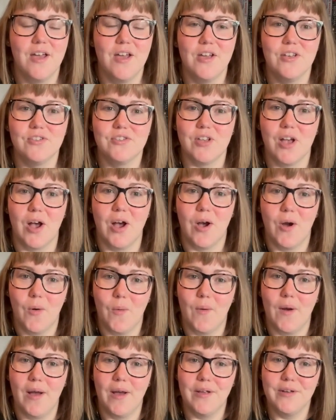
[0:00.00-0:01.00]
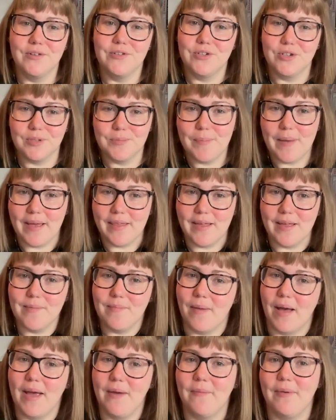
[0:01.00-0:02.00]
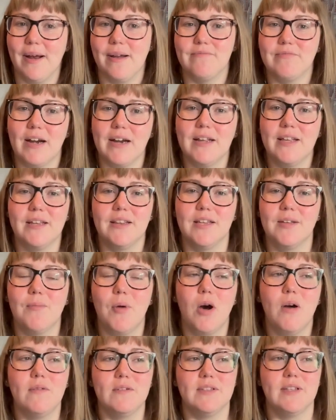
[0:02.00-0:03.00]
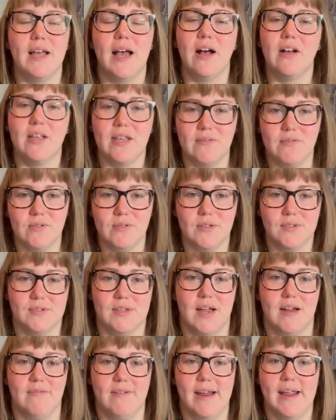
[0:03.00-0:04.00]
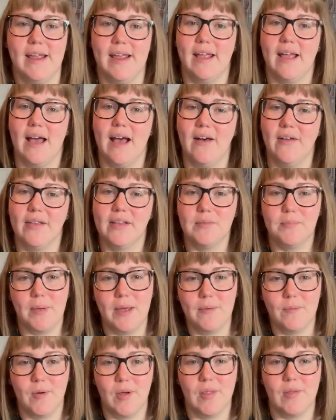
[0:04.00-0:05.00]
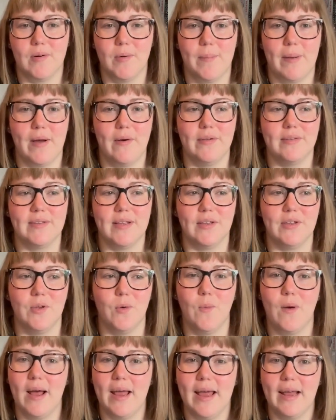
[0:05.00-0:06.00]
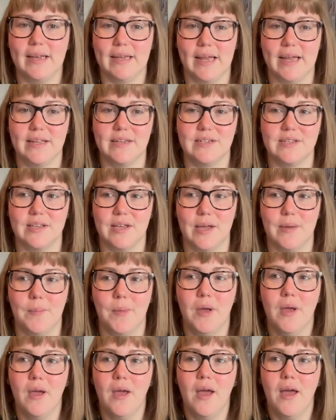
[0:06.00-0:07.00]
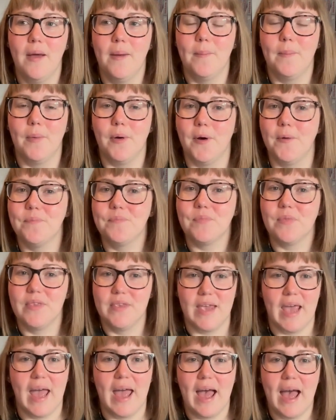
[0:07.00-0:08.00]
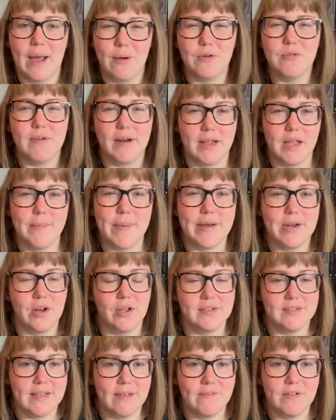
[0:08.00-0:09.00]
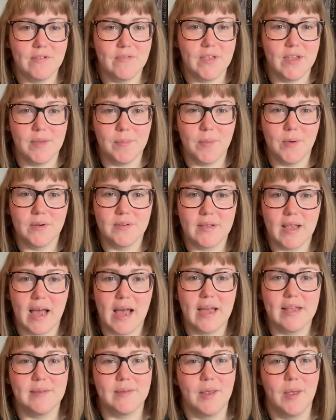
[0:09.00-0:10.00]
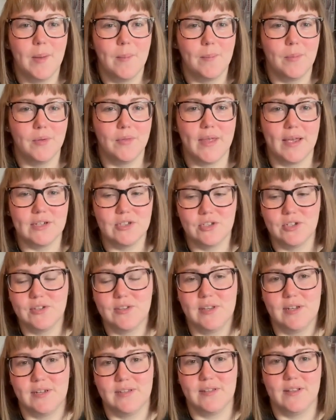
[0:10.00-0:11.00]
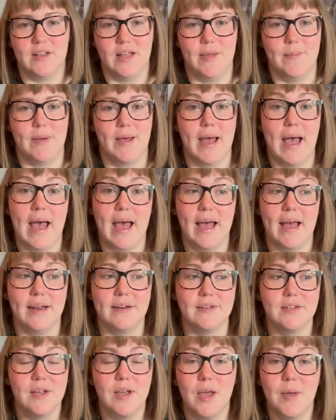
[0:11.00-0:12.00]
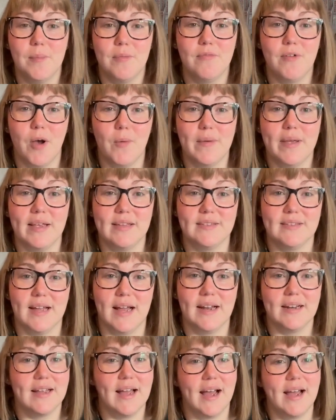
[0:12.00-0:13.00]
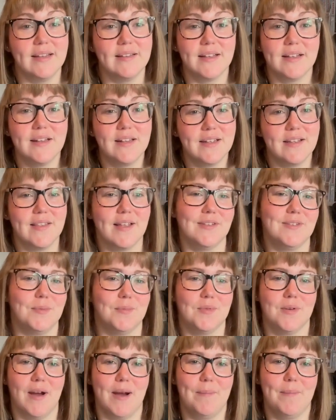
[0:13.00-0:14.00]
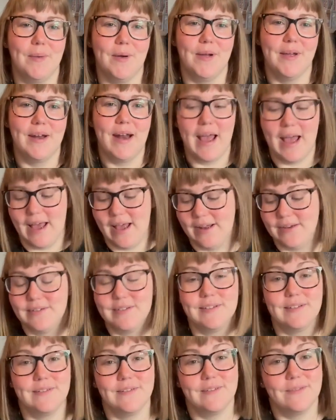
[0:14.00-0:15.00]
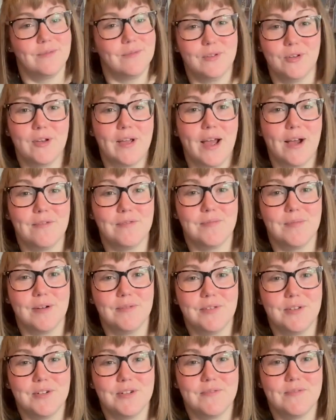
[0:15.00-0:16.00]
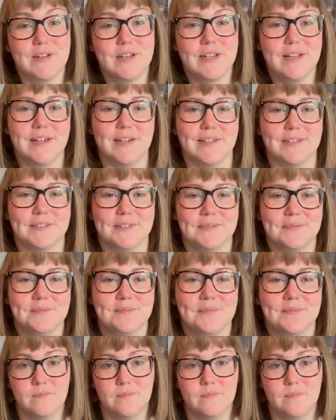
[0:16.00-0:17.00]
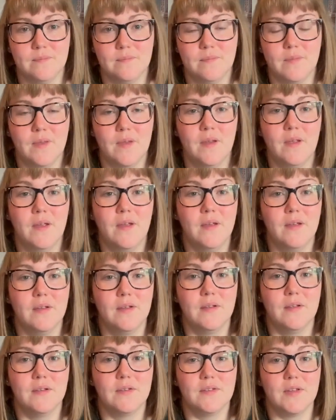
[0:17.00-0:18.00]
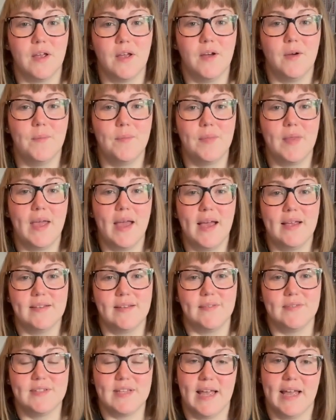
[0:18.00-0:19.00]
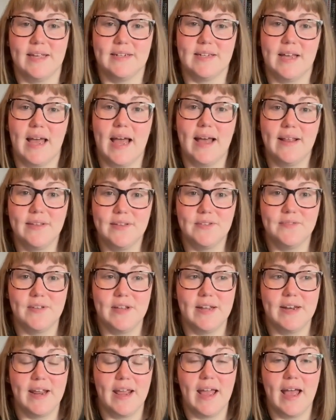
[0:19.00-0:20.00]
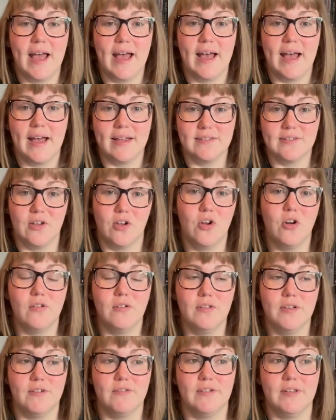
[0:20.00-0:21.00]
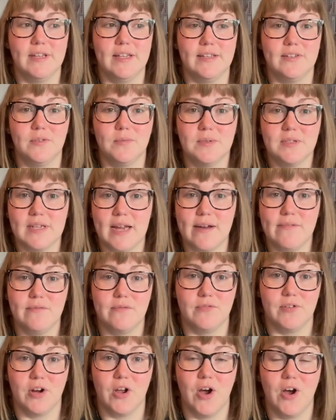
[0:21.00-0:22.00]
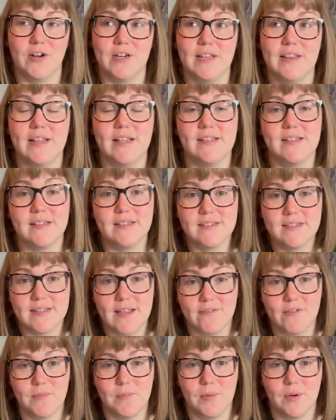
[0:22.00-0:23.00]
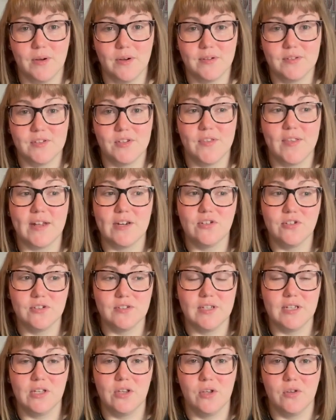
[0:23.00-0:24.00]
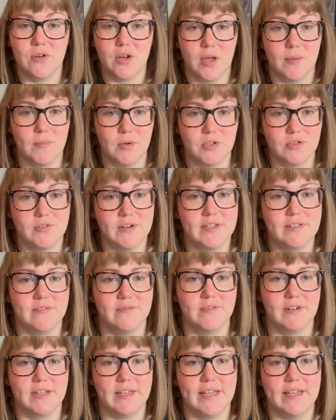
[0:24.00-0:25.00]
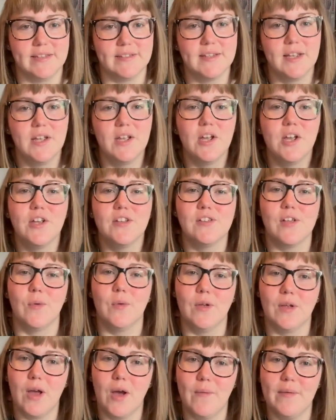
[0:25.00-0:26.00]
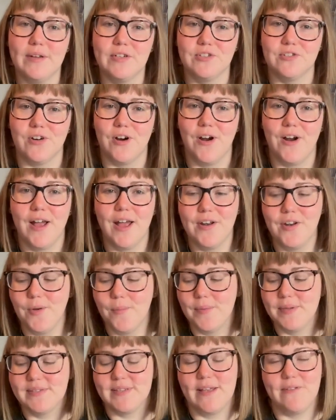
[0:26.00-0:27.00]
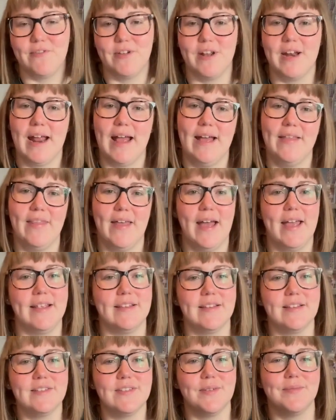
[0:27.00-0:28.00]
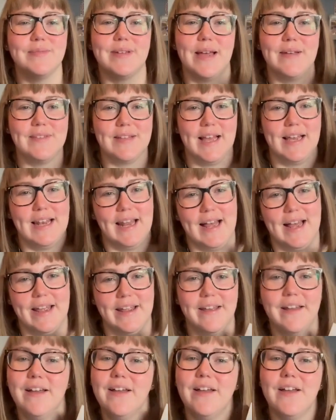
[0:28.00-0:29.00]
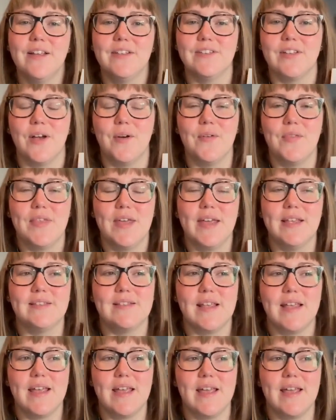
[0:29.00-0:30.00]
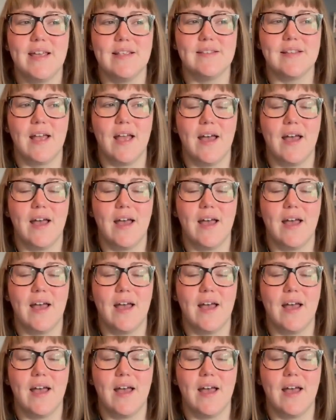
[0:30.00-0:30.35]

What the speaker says: So just bear that in mind when I'm ranking them. Obviously, I'll give you the star rating. I'll explain what they're about and tell you why I liked them. But yeah, I would recommend all 7 of these books, guys, but that's just the disclaimer. And before we get started, guys, click that subscribe button and look out for more future videos. So, as I've said, Alice Feeney has currently released, up to time of recording this, 7 books, so that does include her most recent release. So we'll go in strong at number 7, and that is Sometimes I Lie. So this is